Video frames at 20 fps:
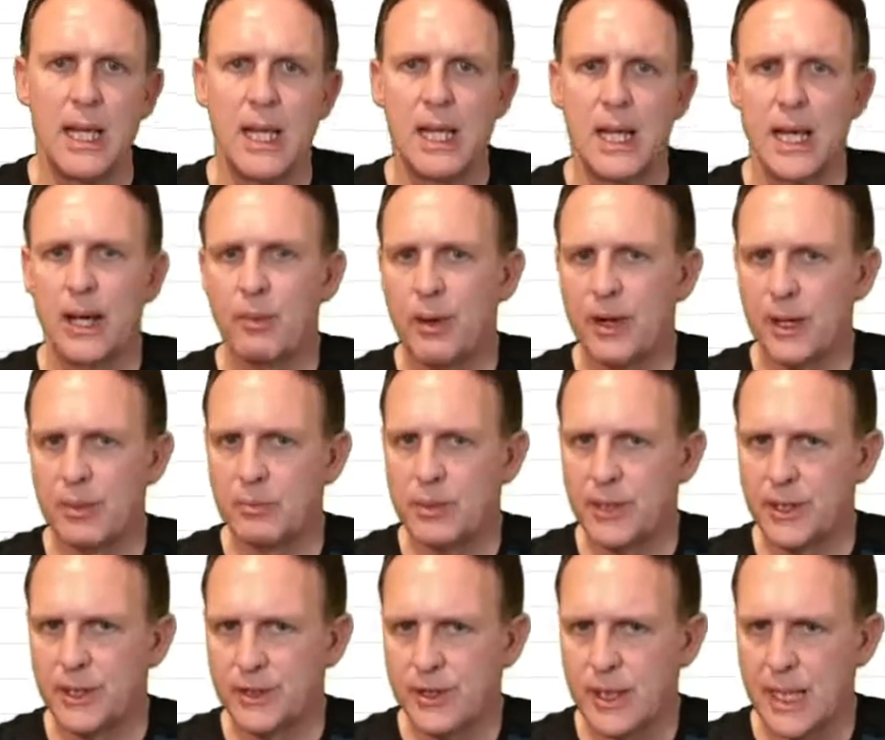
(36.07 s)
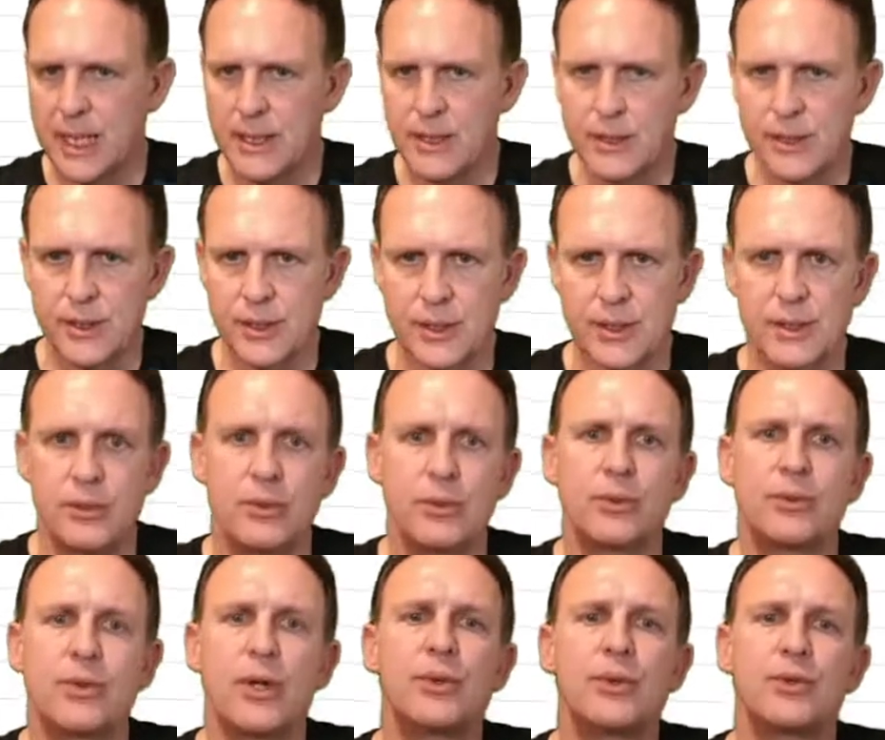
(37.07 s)
And when I press enter, you'll
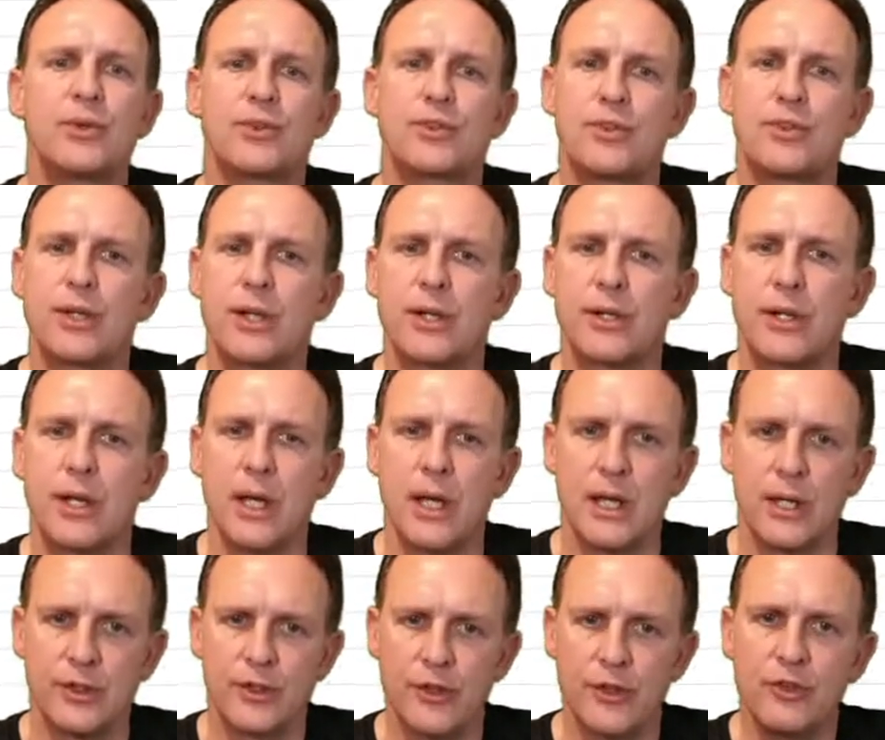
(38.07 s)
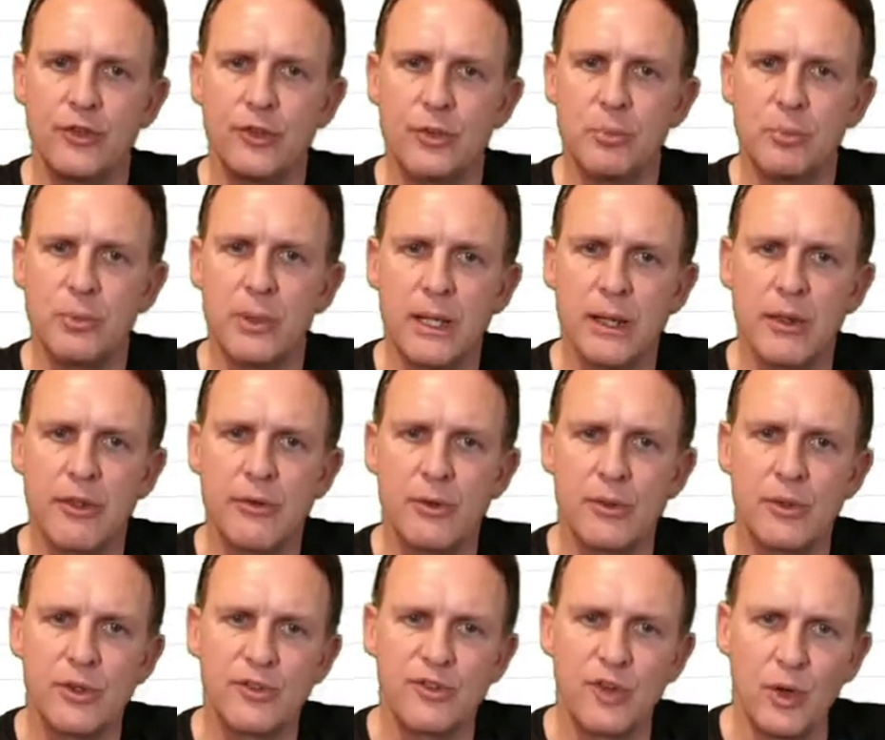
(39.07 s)
notice that it doesn't bring through
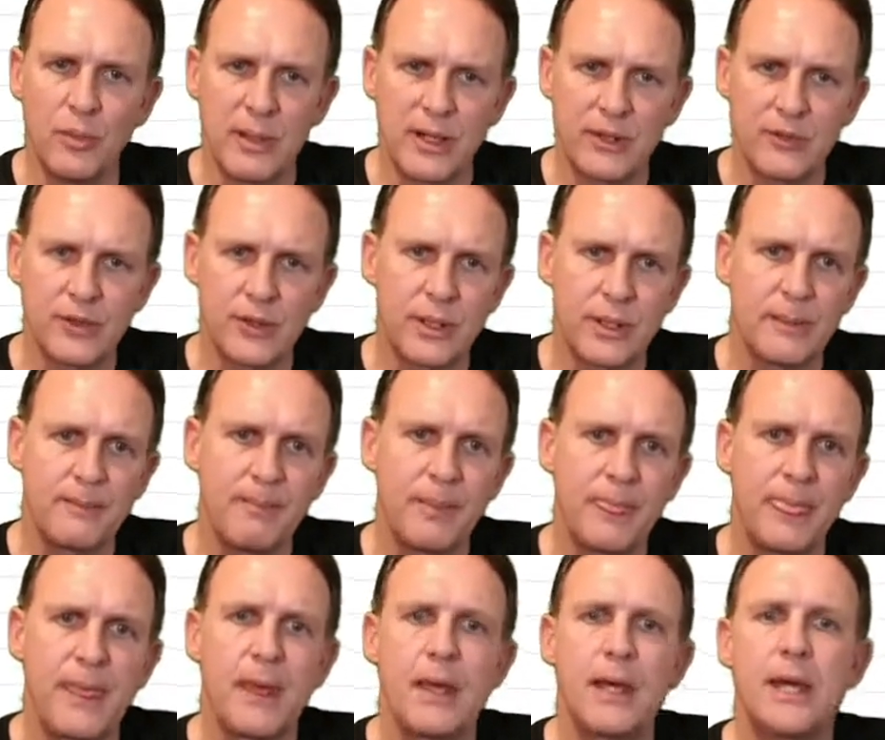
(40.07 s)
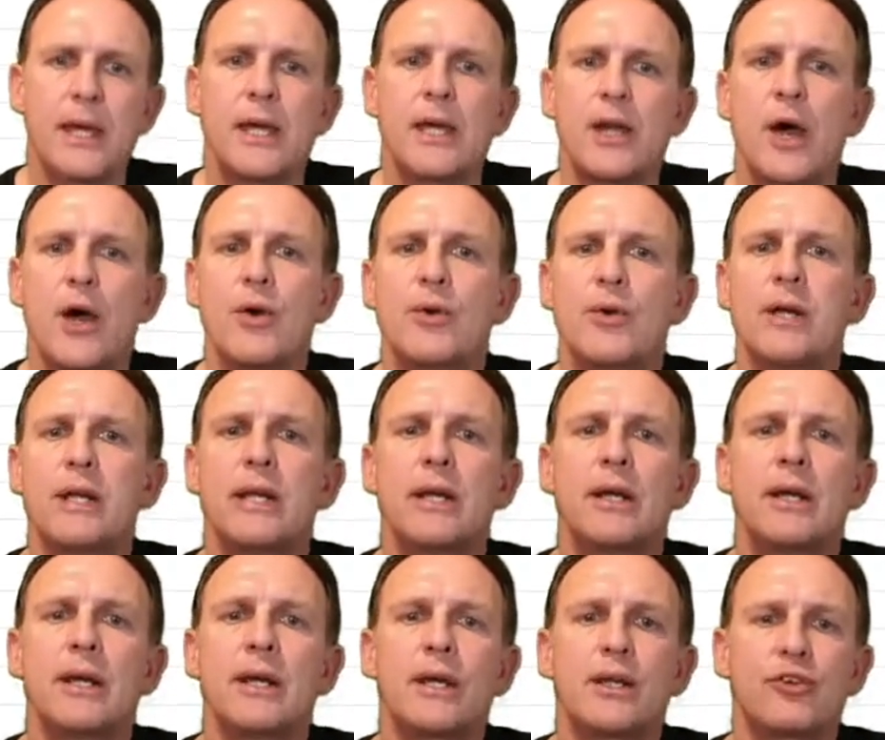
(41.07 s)
the formatting, it only
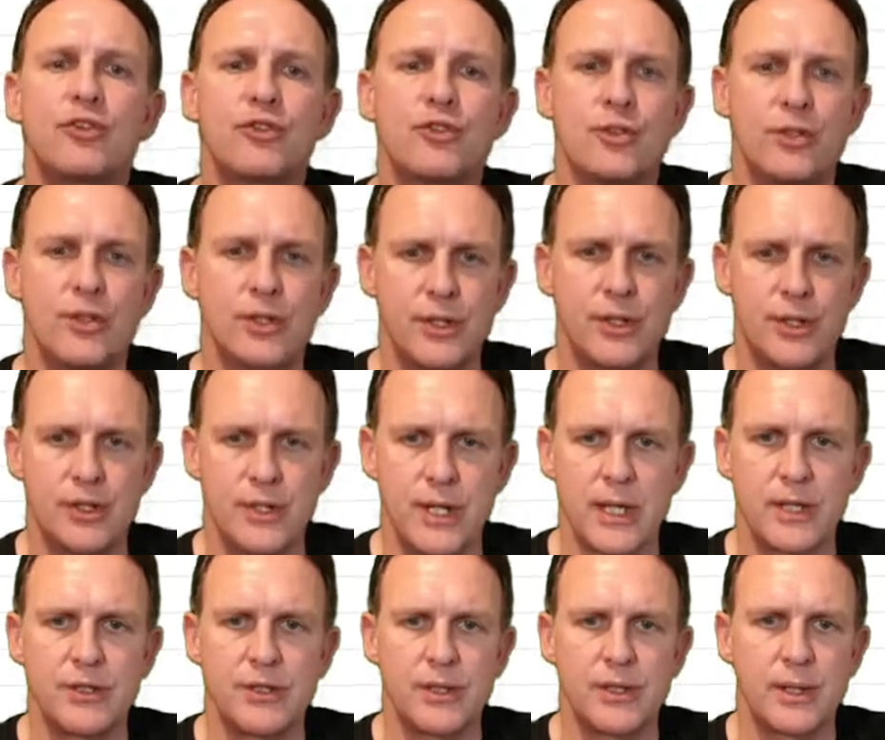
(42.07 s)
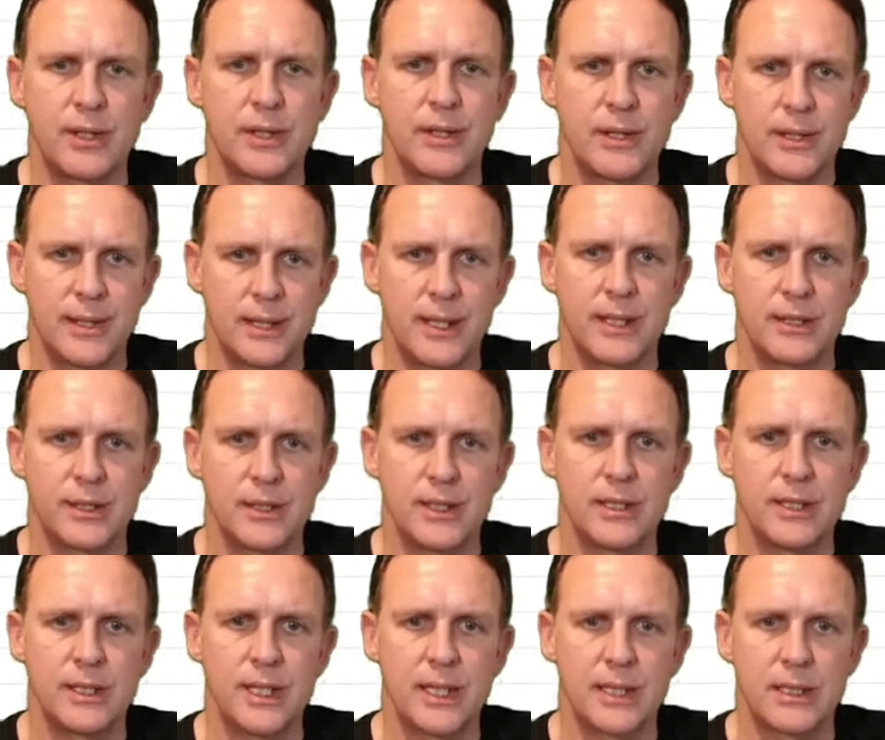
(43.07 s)
links to the data that's in
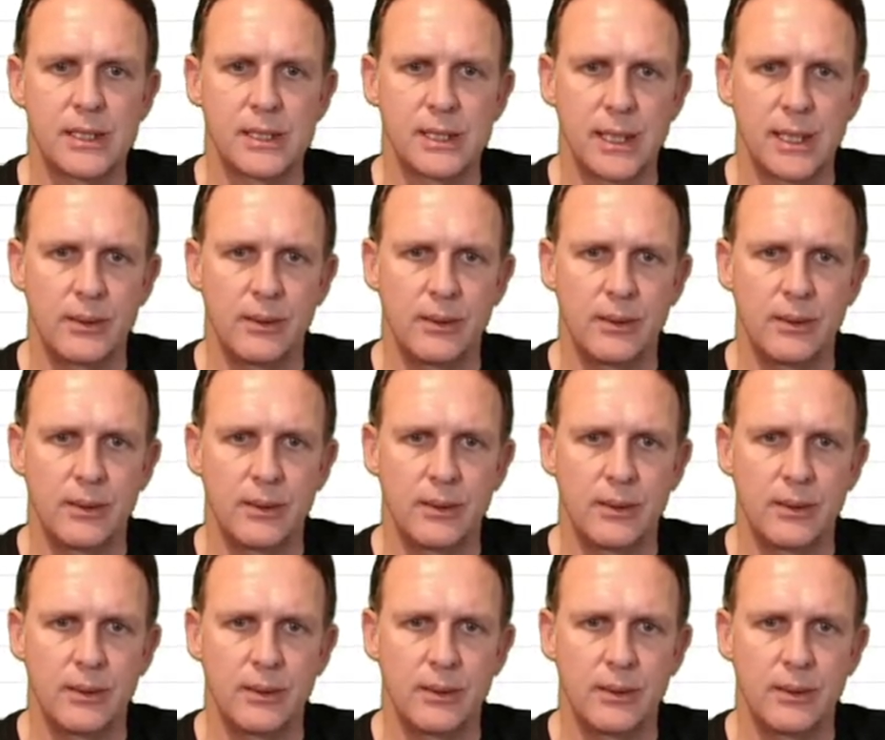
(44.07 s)
that cell.